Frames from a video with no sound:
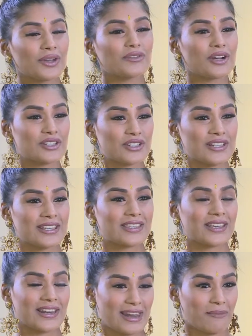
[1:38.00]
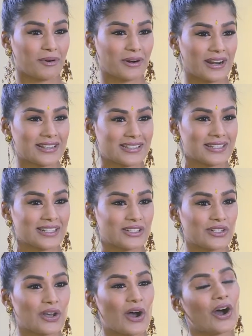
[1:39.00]
and Ranjith
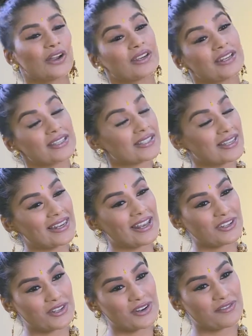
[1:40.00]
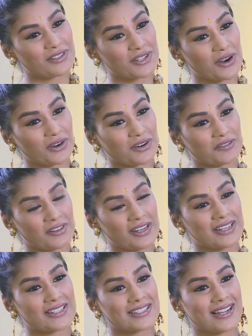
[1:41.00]
collaborated on his collection of
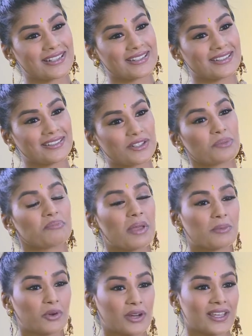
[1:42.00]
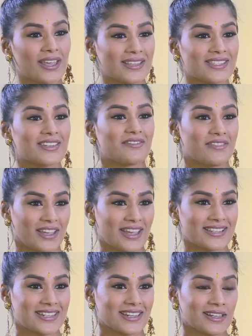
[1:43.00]
photography entitled Memory Against
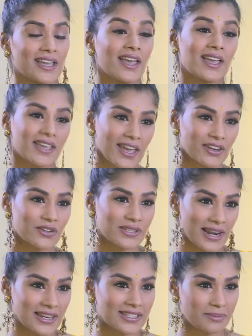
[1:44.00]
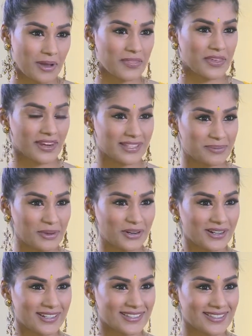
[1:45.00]
Forgetting. Can you tell us about that
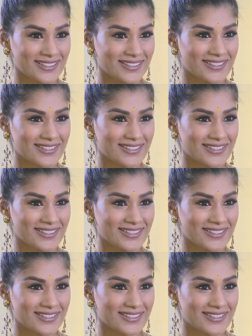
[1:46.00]
experience?